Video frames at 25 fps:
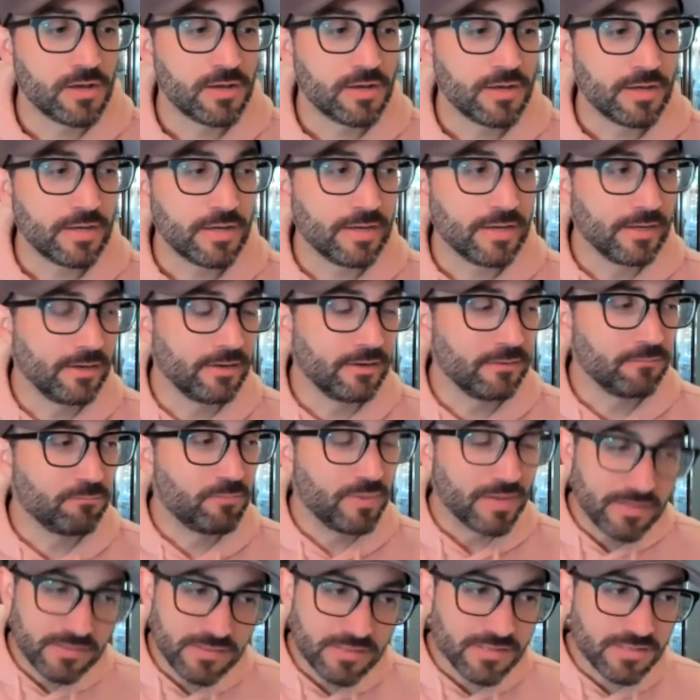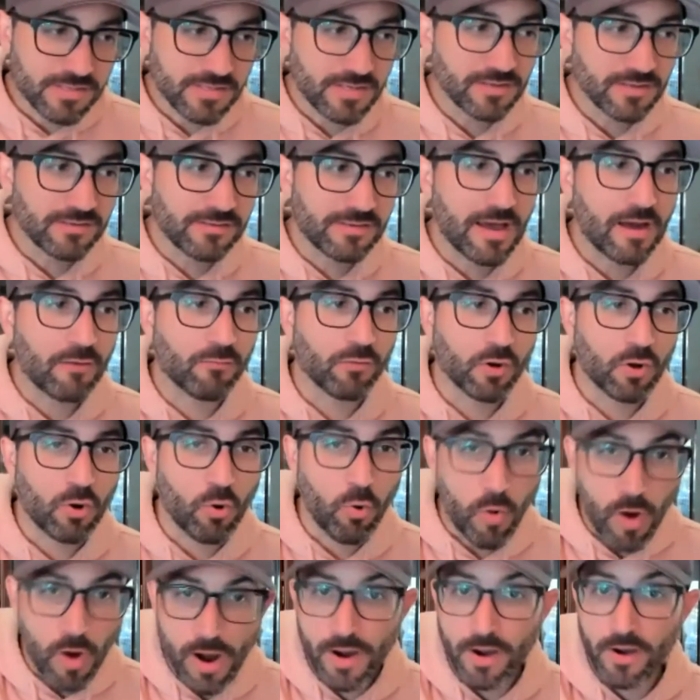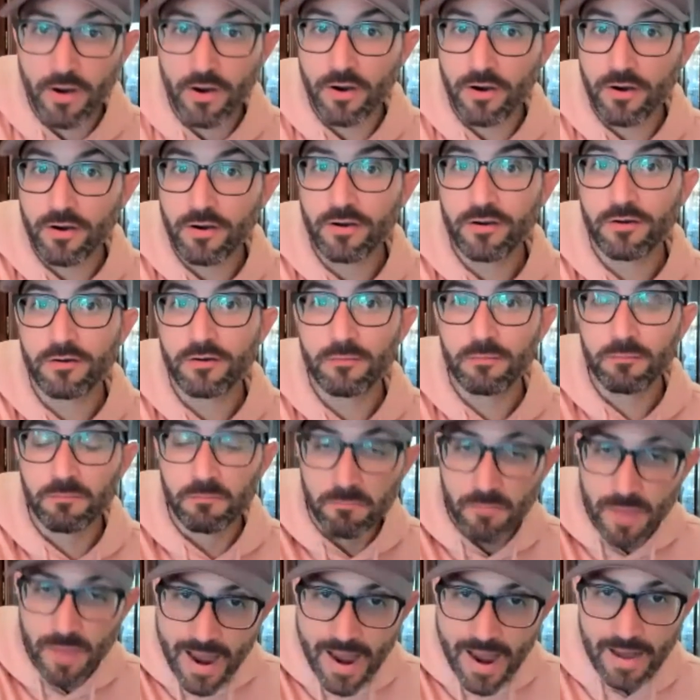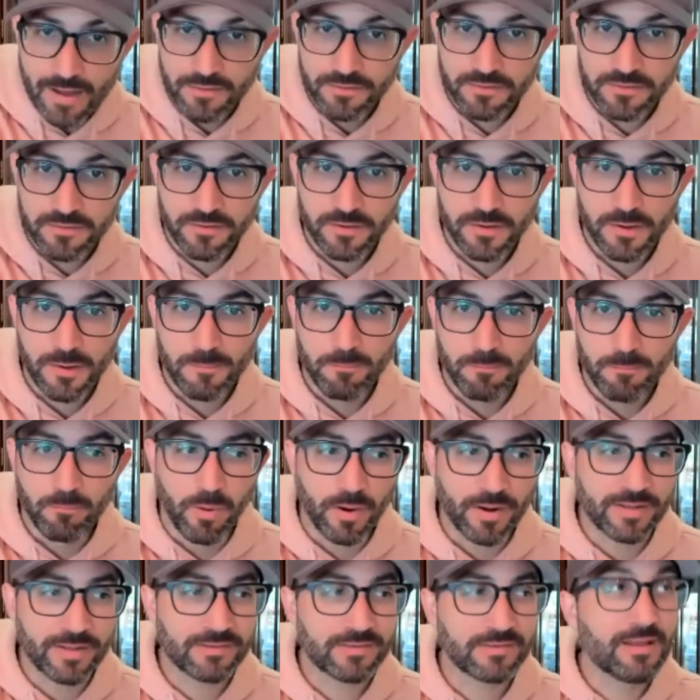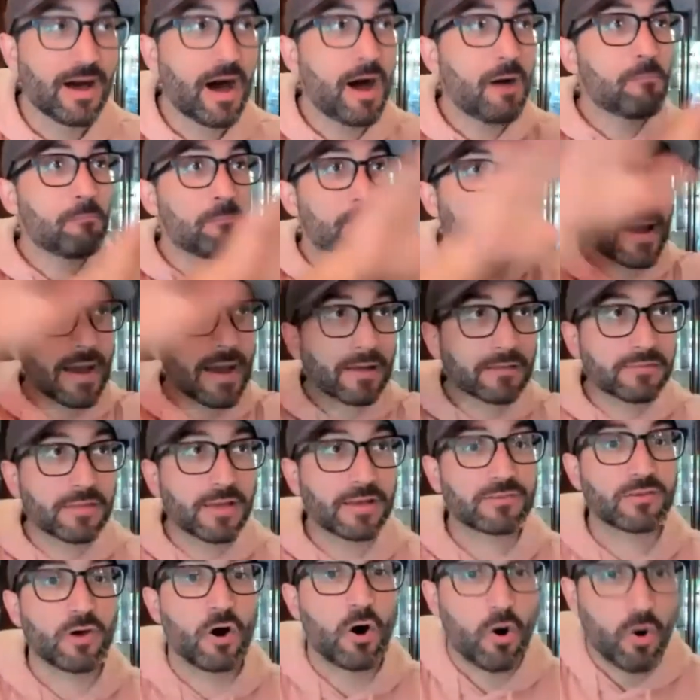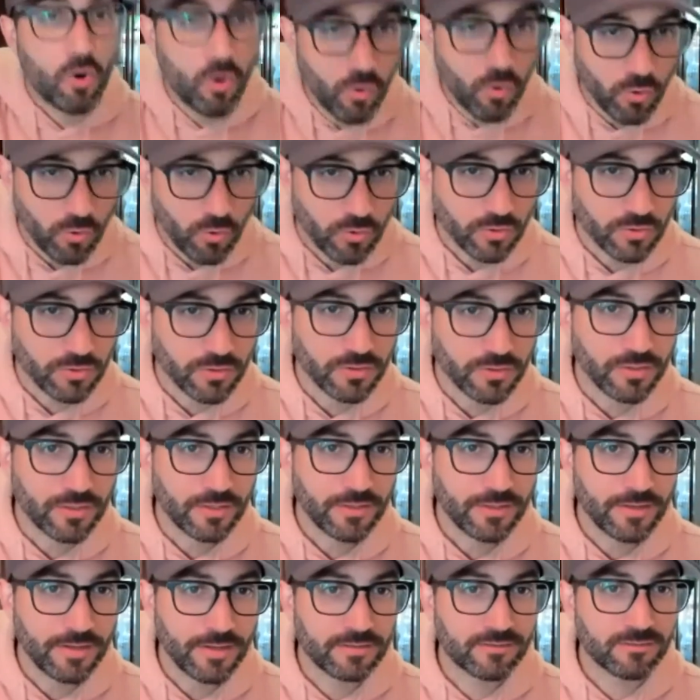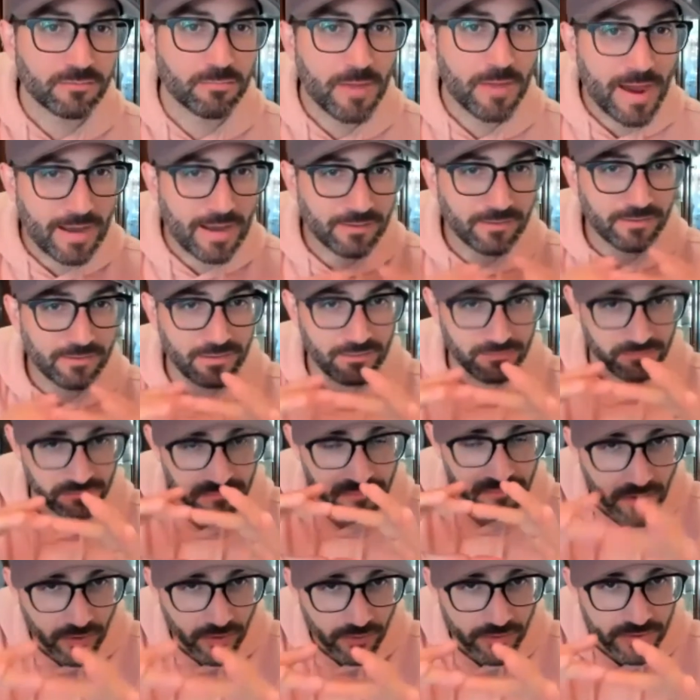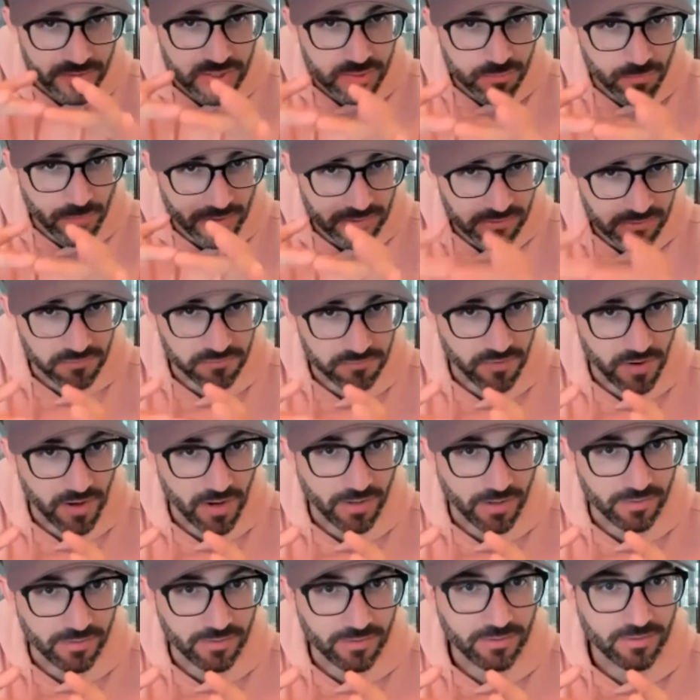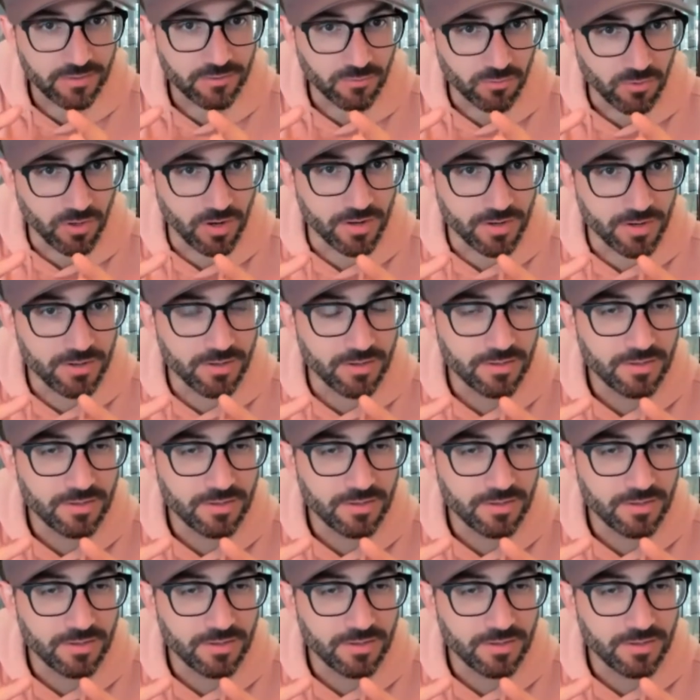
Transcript: in businesses that require math, but it's not math as a whole. It's math very specified, right?